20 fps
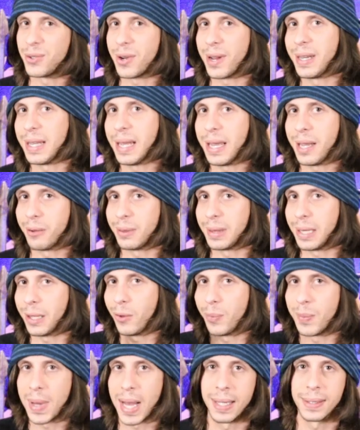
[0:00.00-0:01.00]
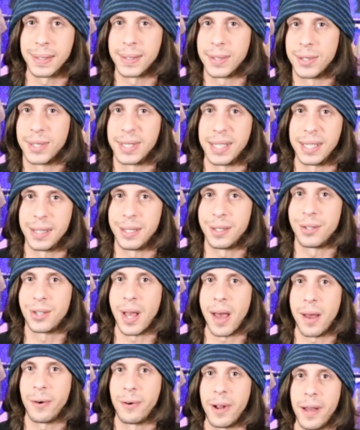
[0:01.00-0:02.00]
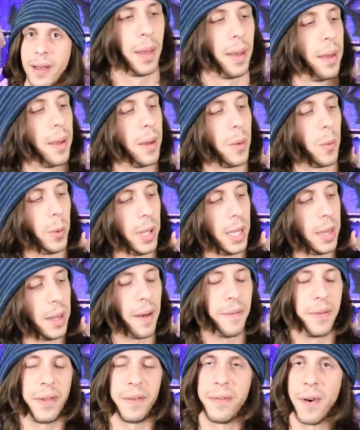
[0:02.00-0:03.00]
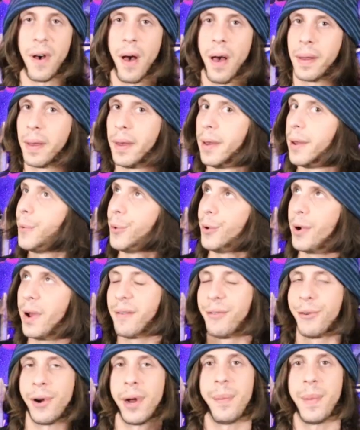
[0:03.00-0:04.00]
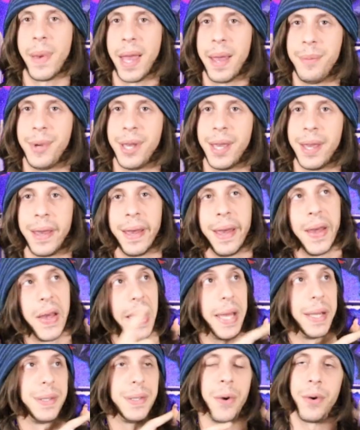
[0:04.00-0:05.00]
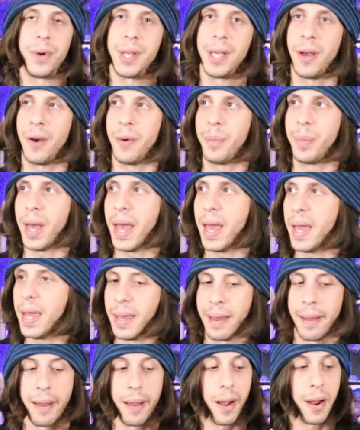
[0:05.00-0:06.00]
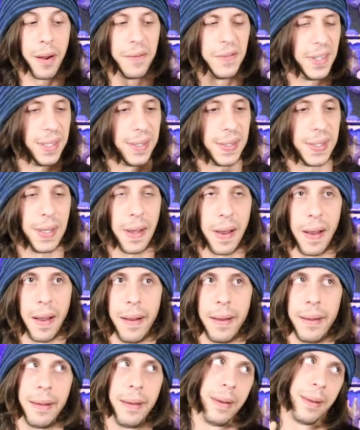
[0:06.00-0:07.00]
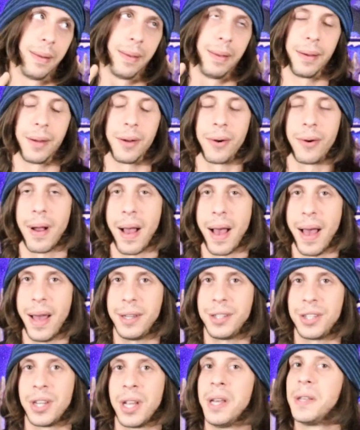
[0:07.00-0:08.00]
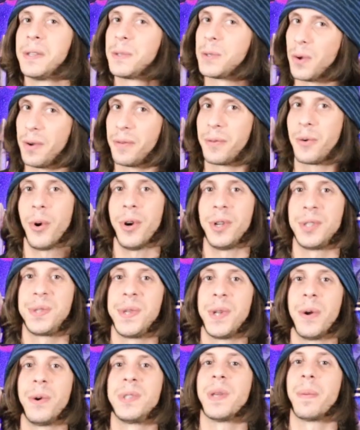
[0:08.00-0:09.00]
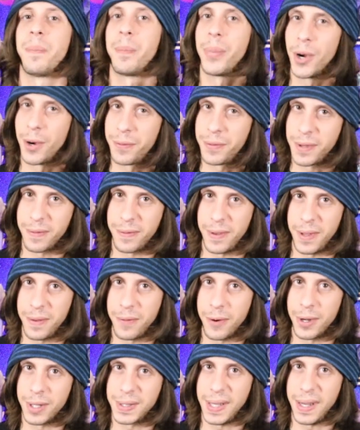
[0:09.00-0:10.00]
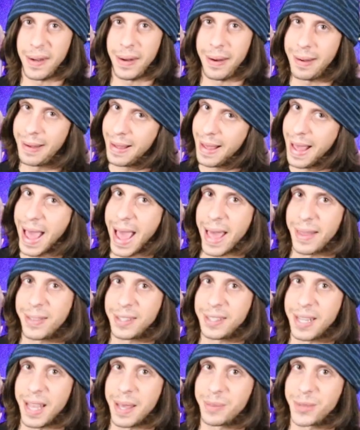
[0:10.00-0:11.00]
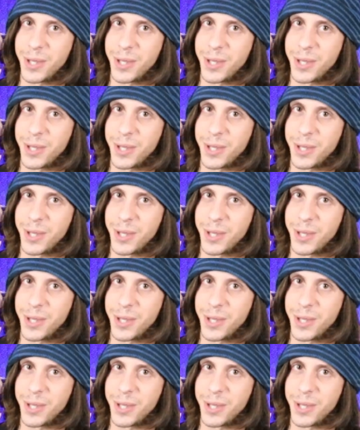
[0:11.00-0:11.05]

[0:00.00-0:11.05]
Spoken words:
trying to get your little monsters into the genre. We love the fog, wherever it may be. Antonio Bay, our VCR, the garage, so of course you know it's a perfect fit for us here at the Tape